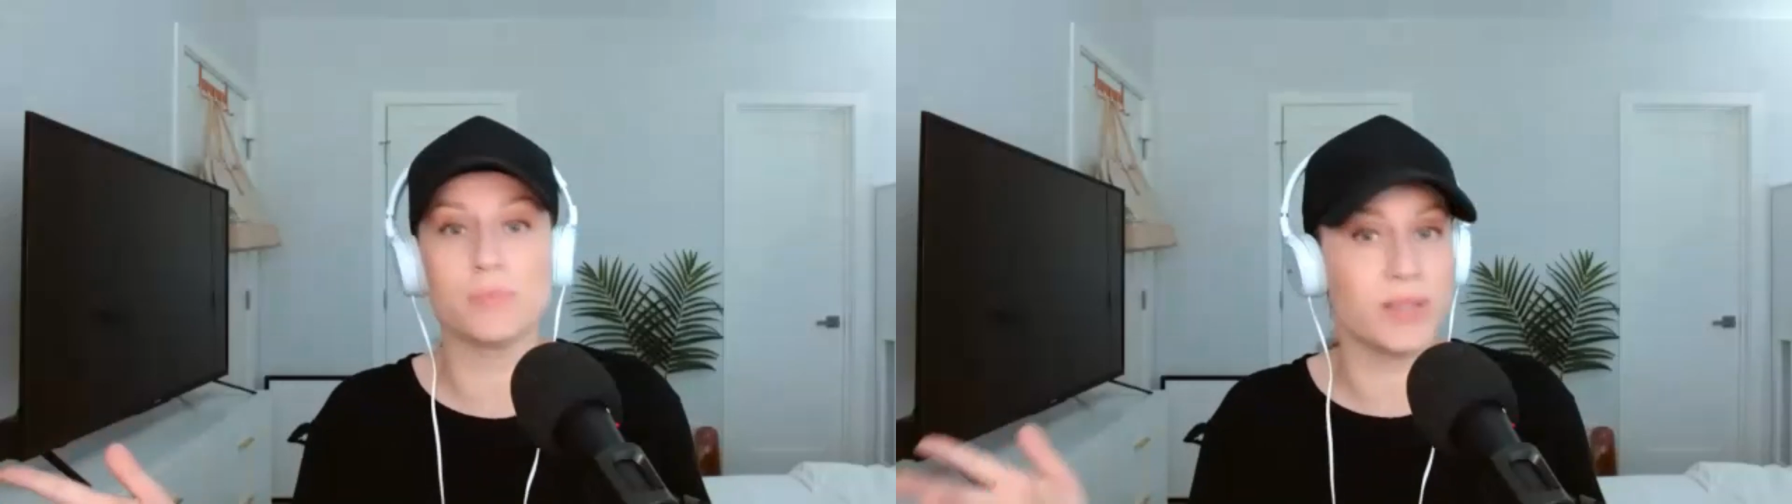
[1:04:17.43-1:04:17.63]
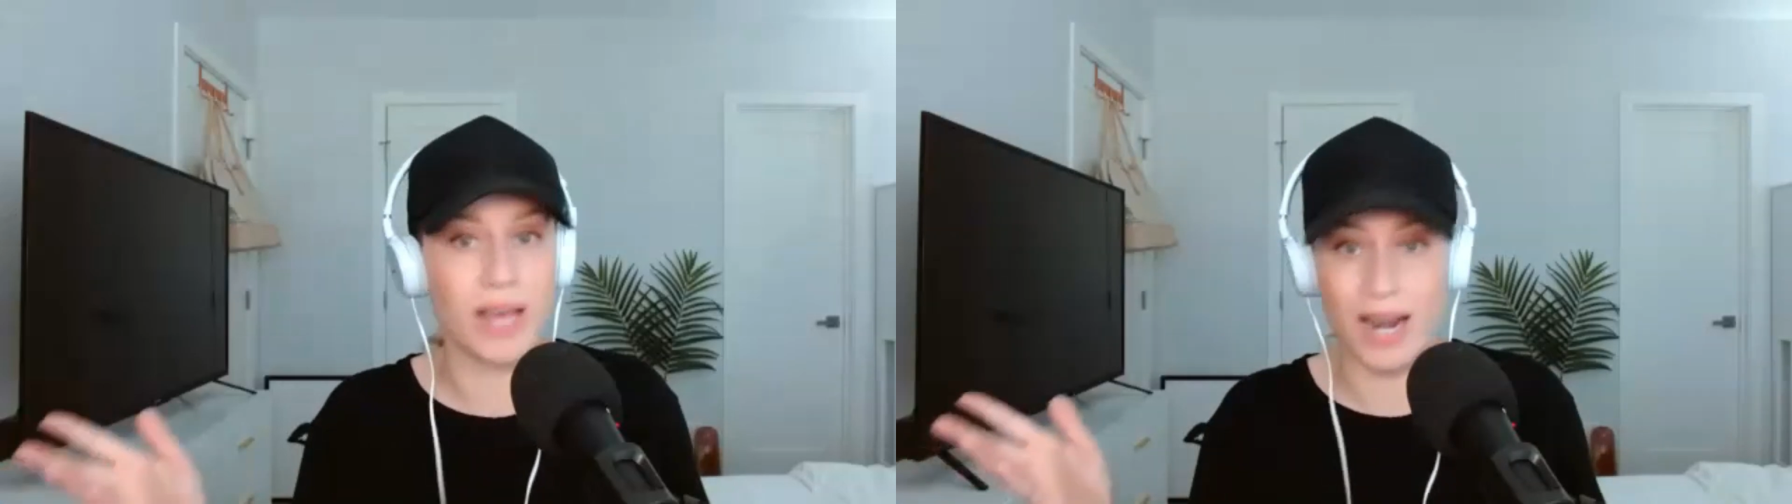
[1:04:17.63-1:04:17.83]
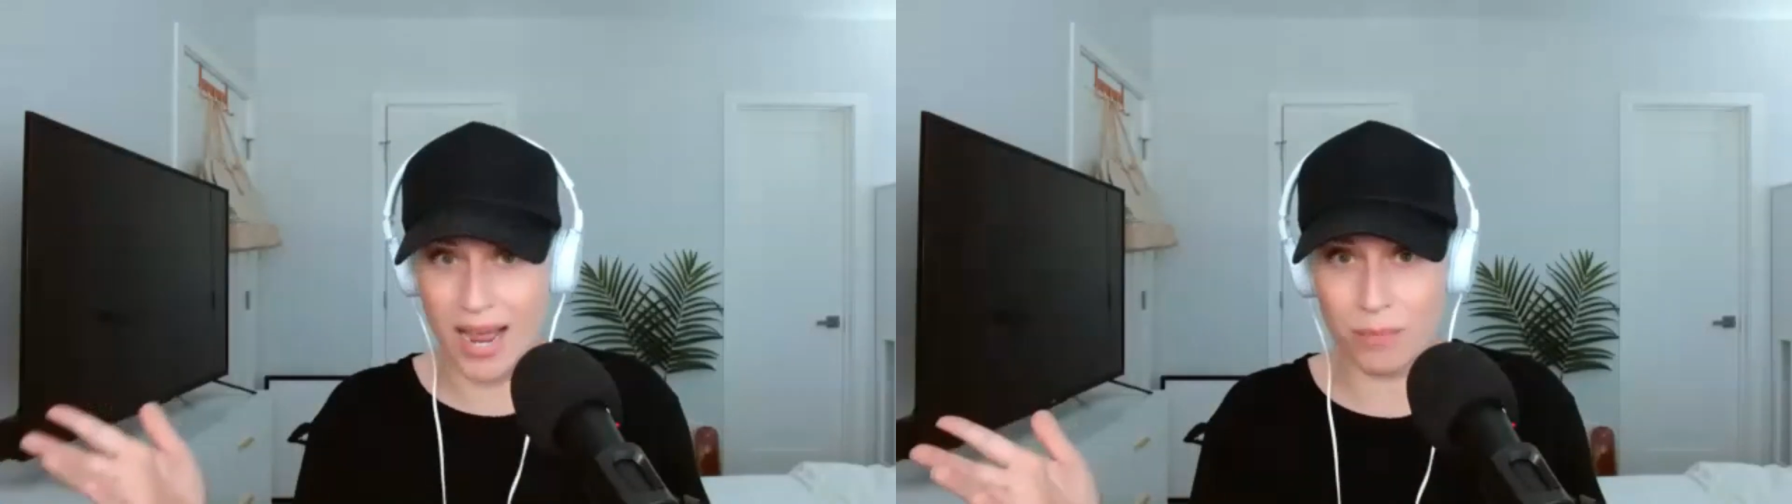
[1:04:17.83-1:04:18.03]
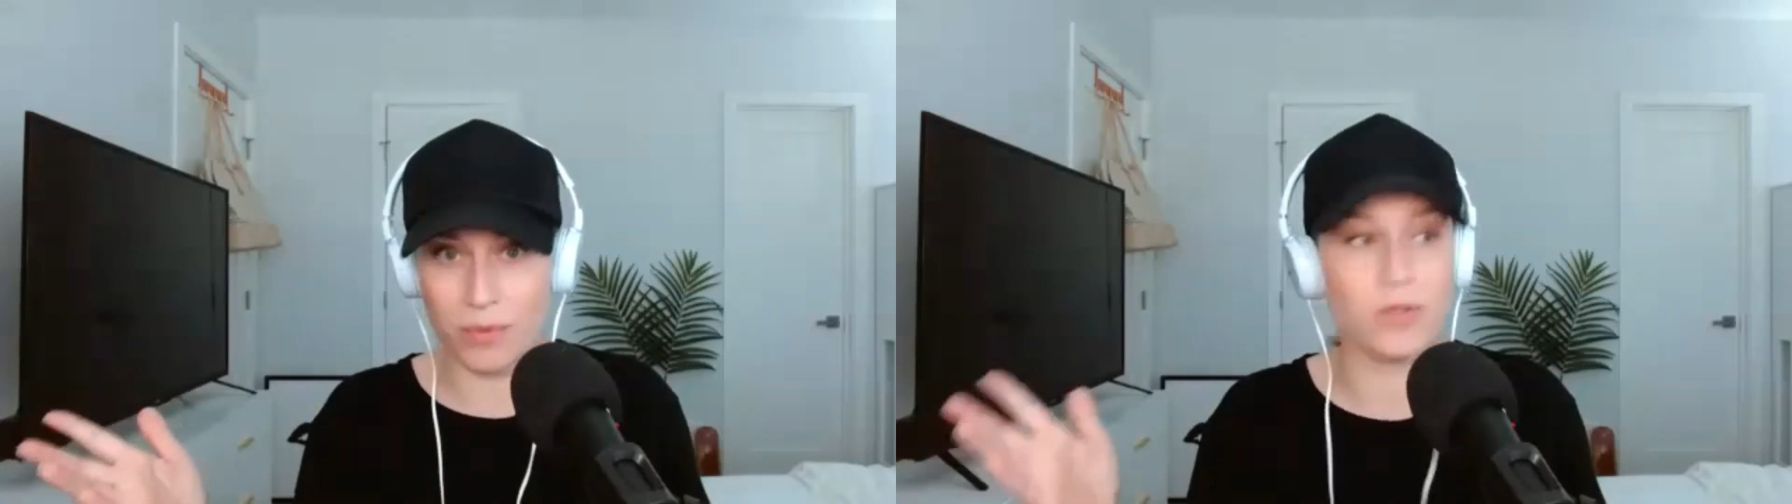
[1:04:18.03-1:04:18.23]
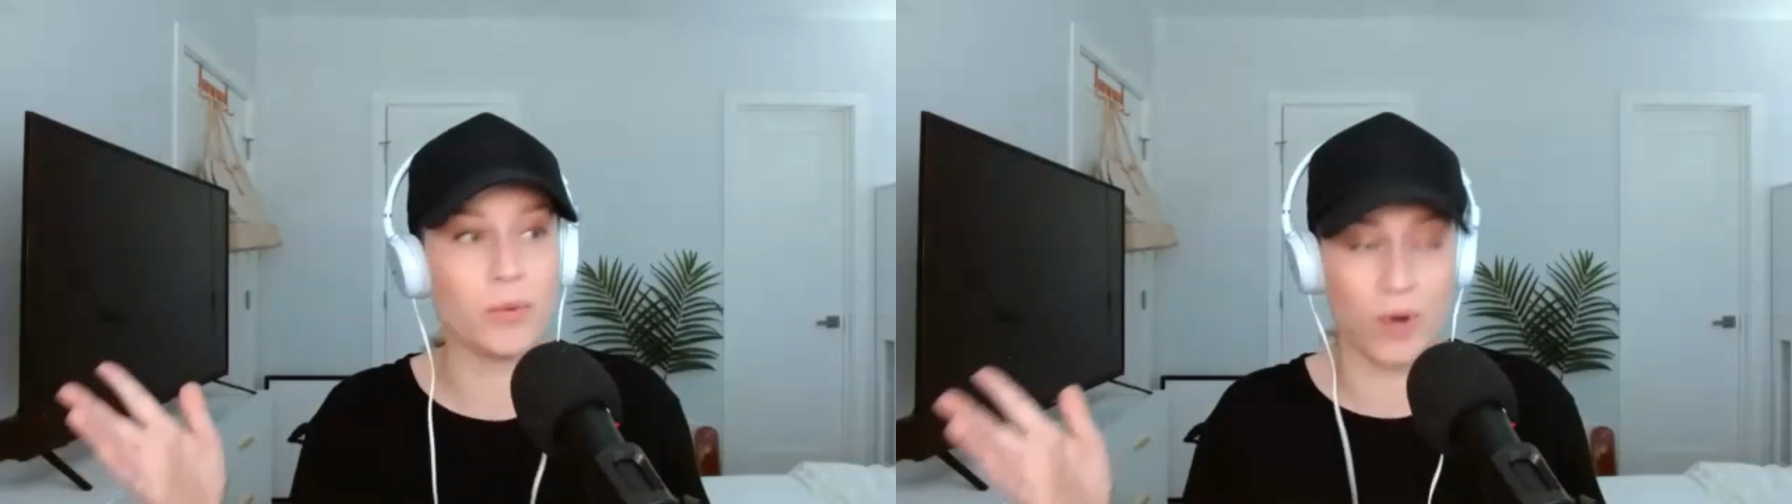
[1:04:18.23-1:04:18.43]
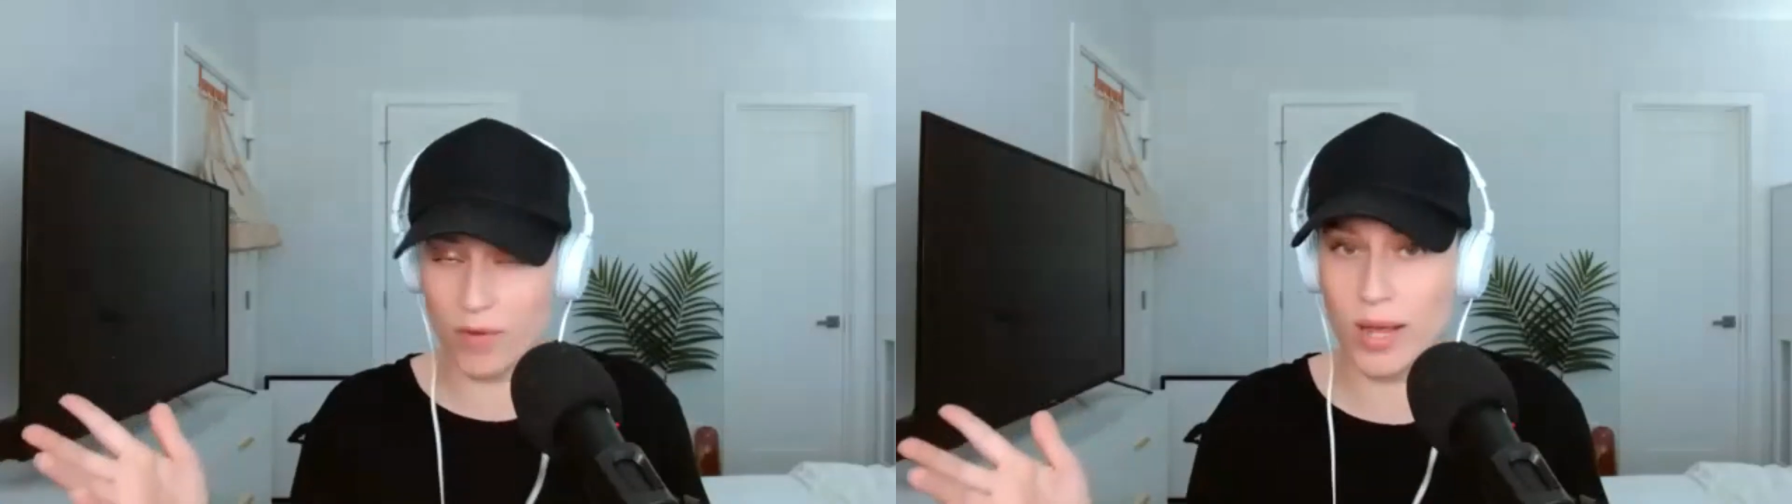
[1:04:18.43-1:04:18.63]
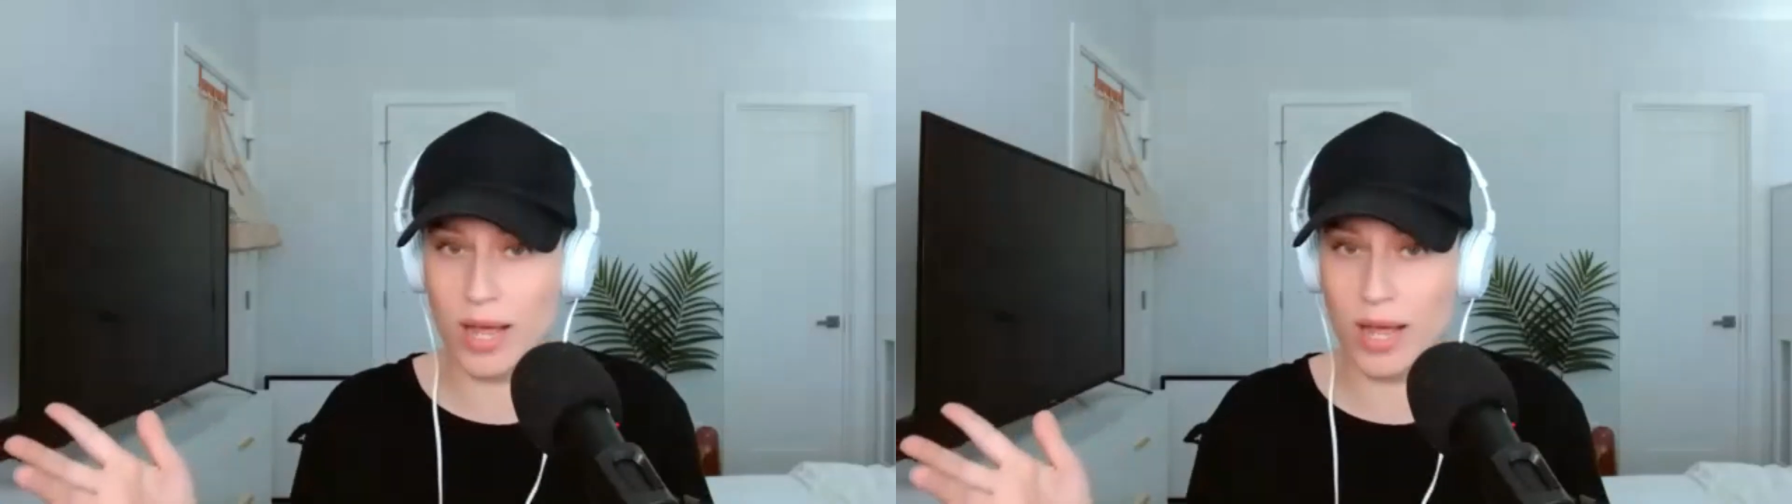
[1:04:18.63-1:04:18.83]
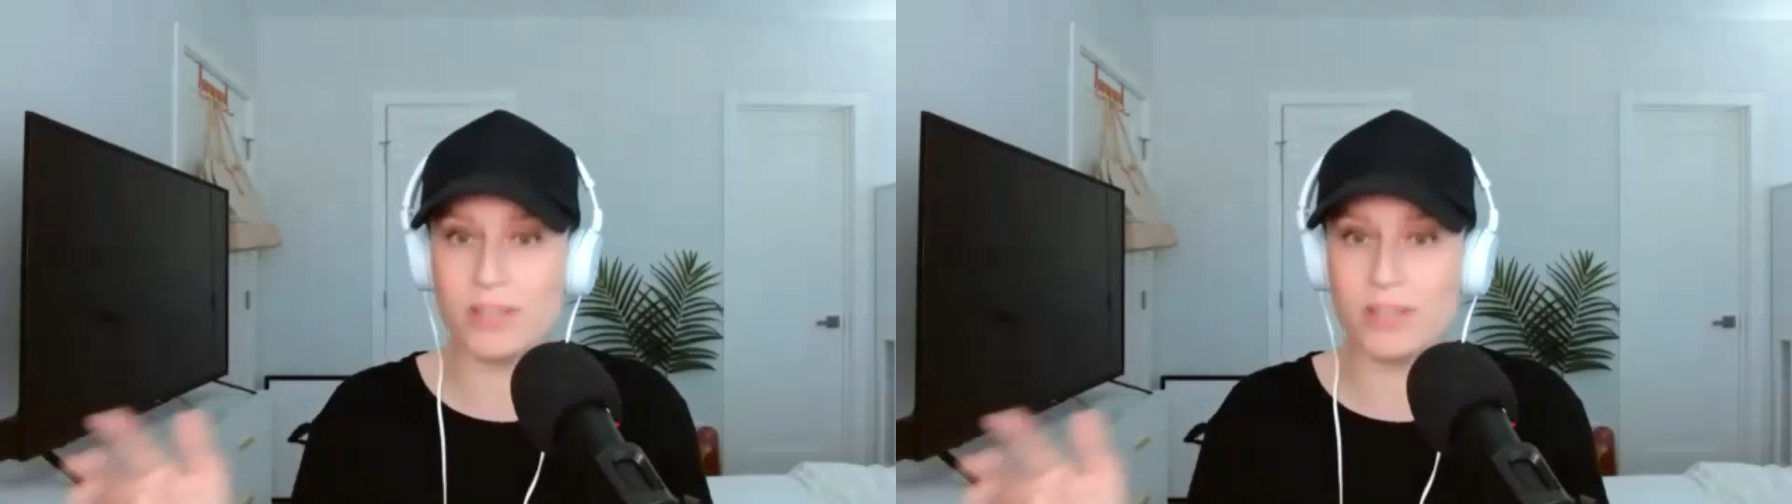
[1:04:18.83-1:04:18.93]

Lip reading: But that app, the Bravo app,